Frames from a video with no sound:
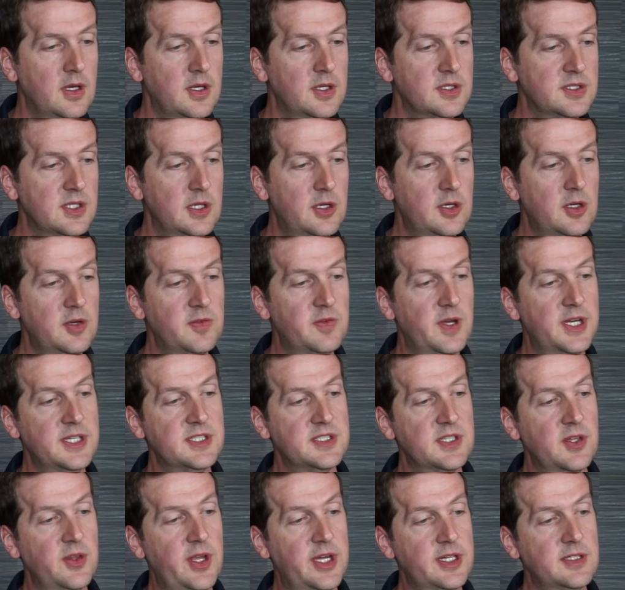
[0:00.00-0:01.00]
So if I
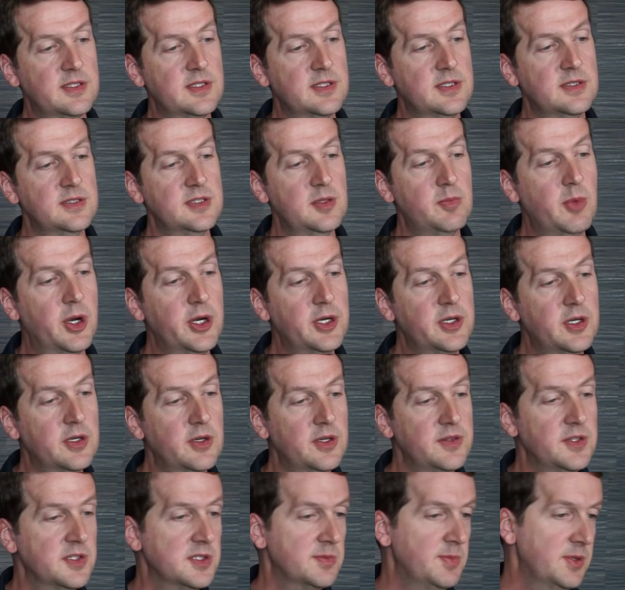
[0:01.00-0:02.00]
select the marker
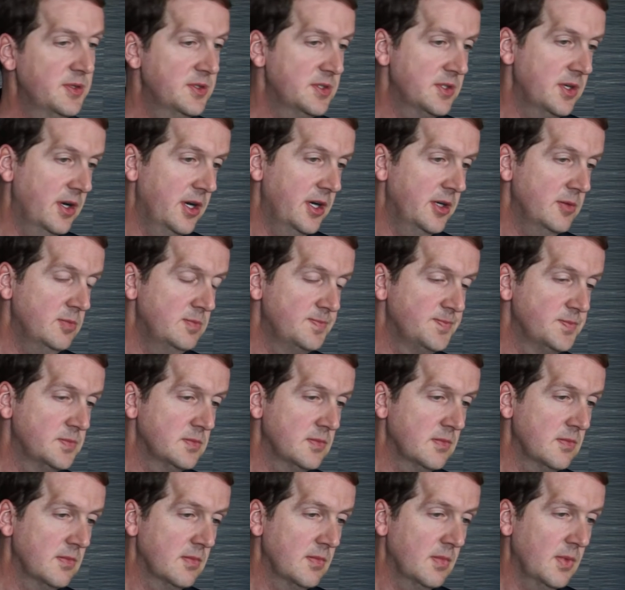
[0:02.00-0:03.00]
on the Smith chart
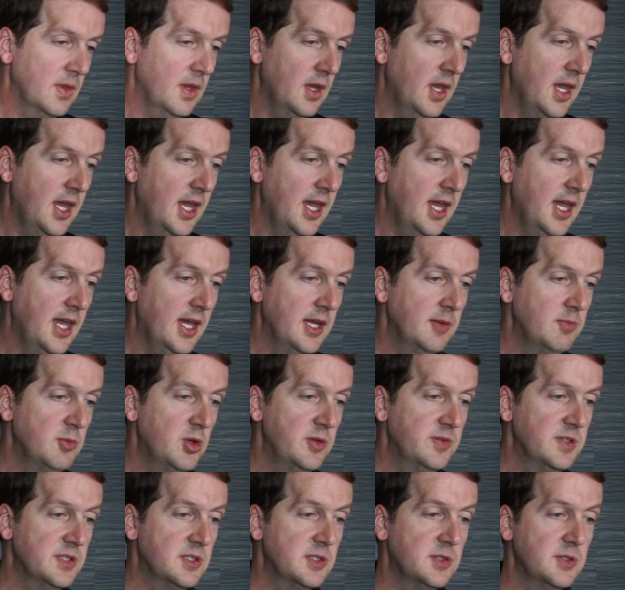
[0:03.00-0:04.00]
and
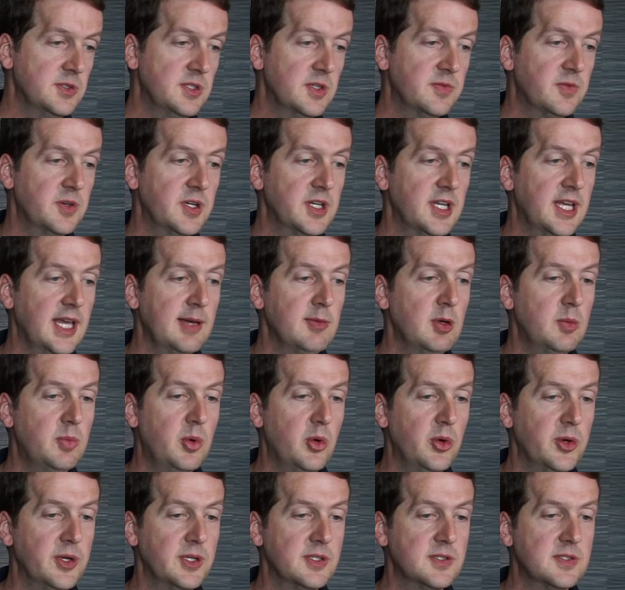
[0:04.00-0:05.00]
move it to different gamma
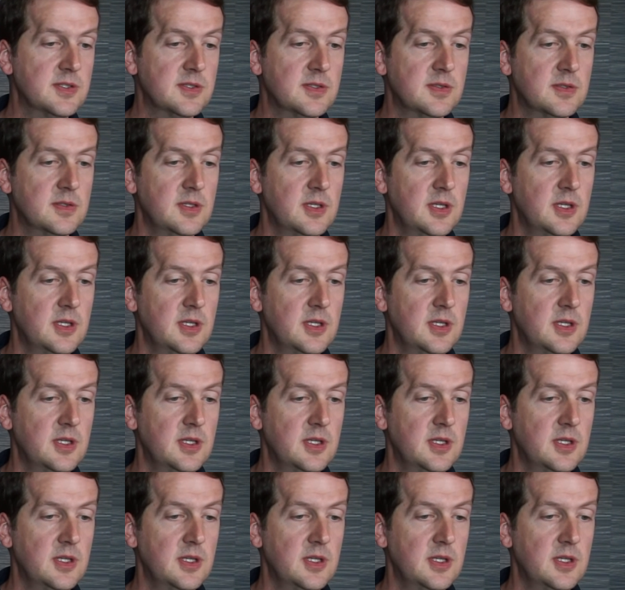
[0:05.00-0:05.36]
points,